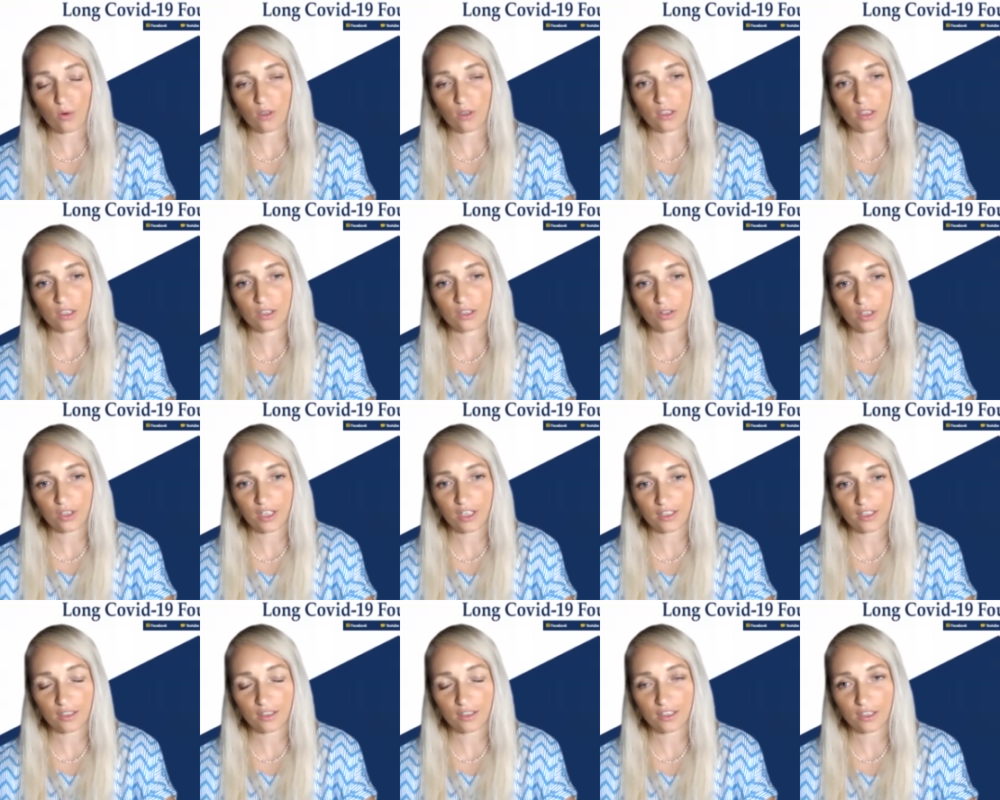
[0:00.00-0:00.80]

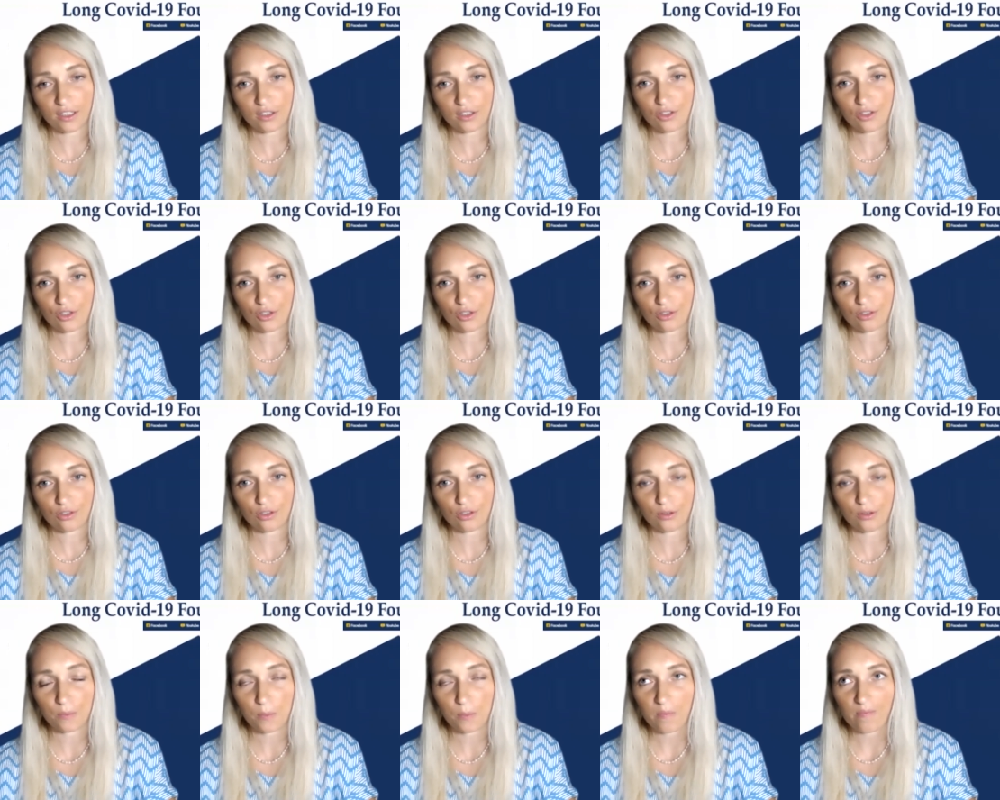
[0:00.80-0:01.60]
Looking
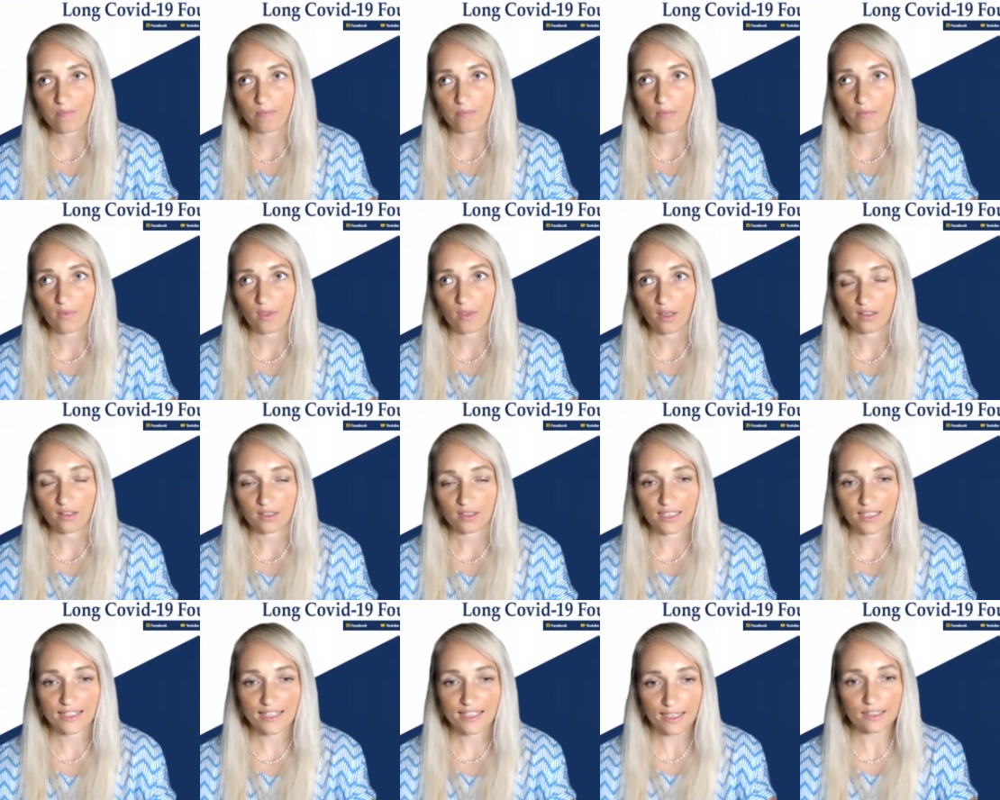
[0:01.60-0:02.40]
into
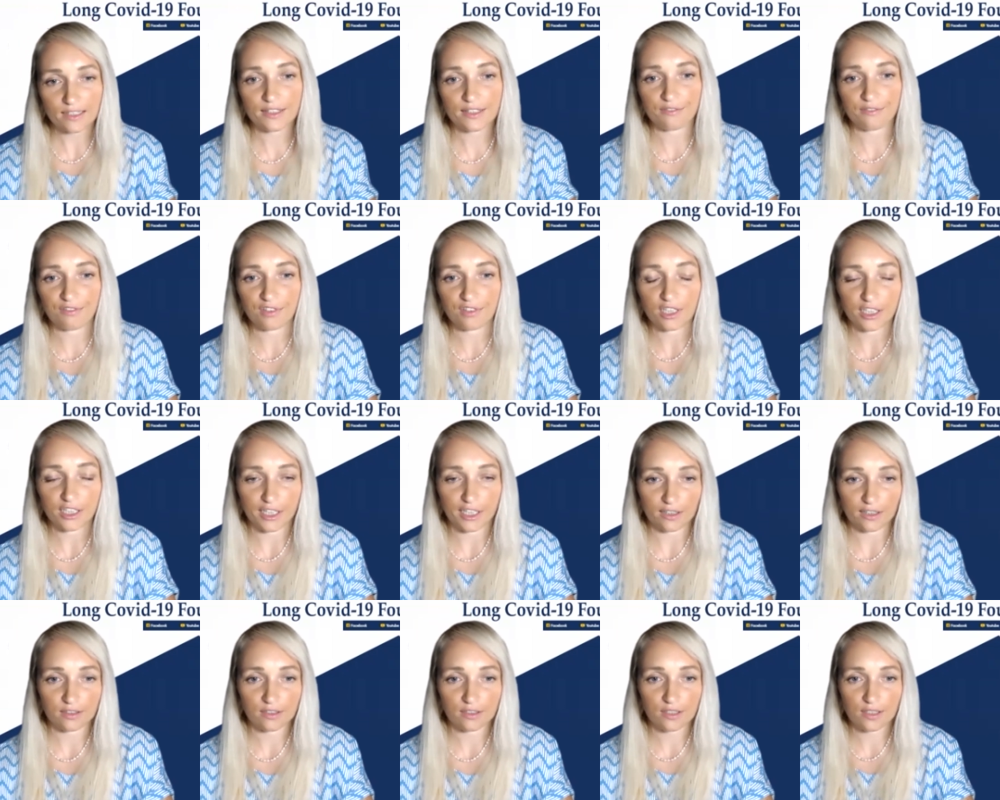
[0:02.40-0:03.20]
the Delta
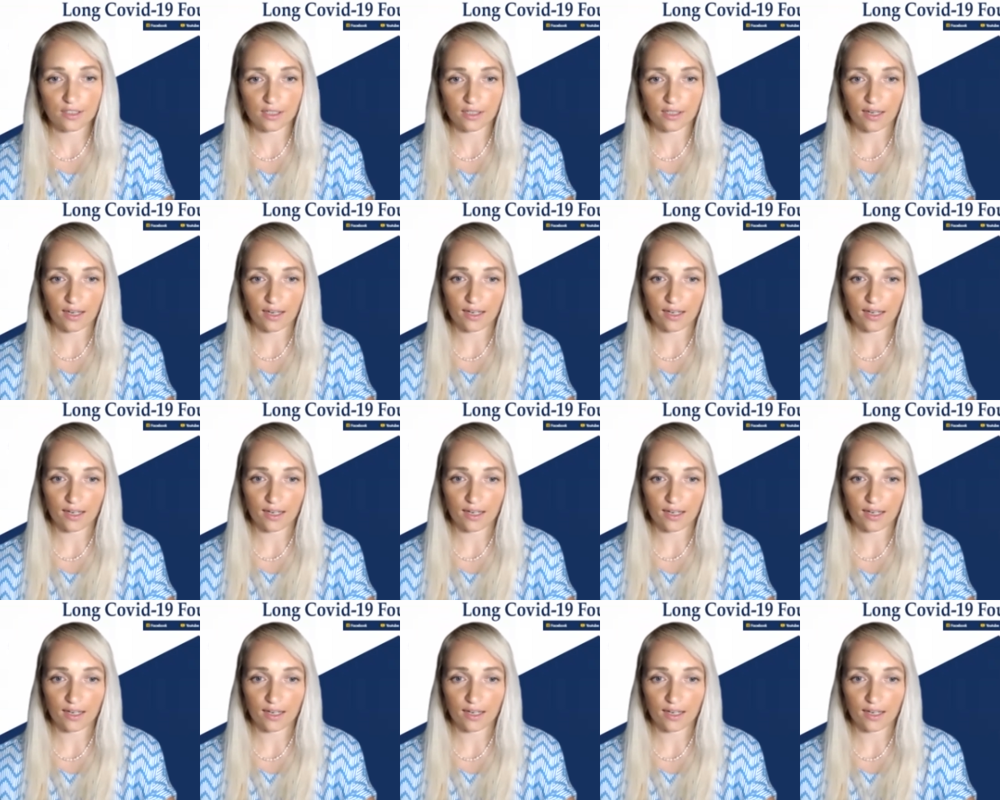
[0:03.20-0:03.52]
variant